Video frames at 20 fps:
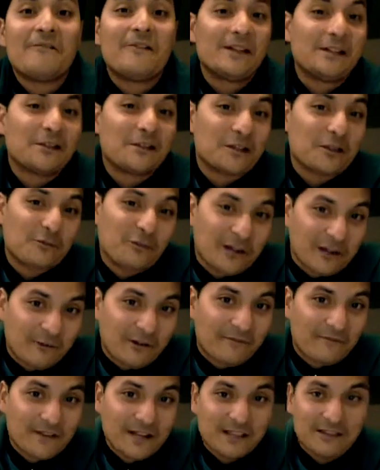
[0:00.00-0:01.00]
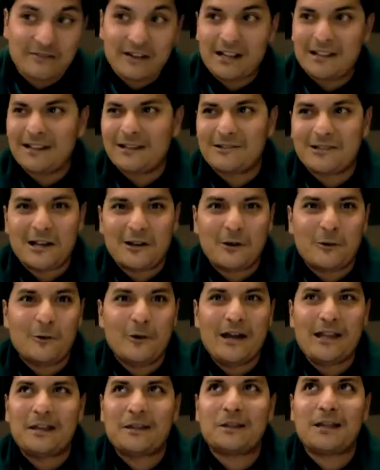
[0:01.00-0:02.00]
56-21 victory. I think Trent
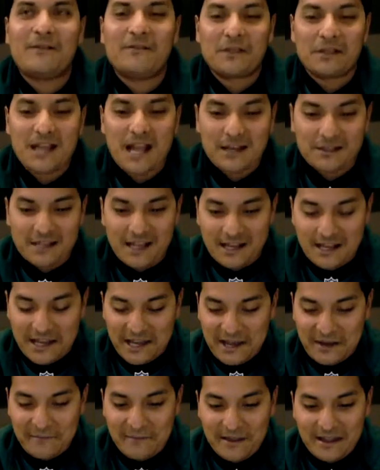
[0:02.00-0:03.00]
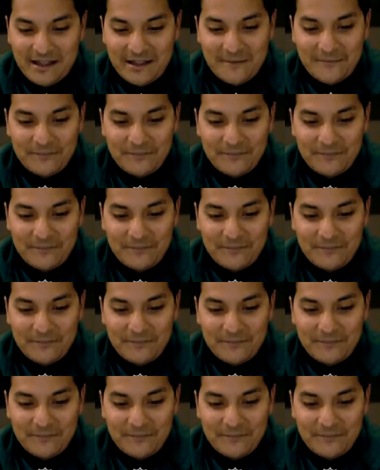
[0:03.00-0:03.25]
Cole had 7 sacks that game.